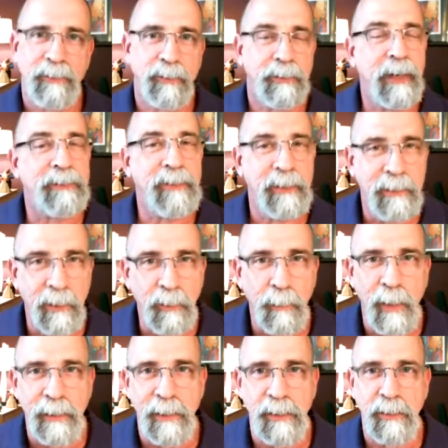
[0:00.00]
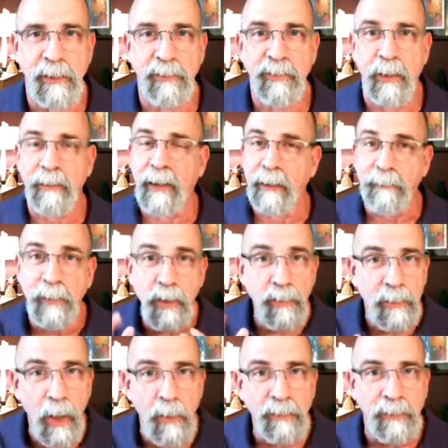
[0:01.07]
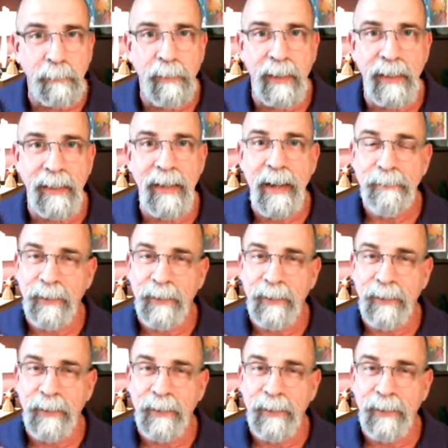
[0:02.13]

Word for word: So that's another way that you can share. Now, if you know somebody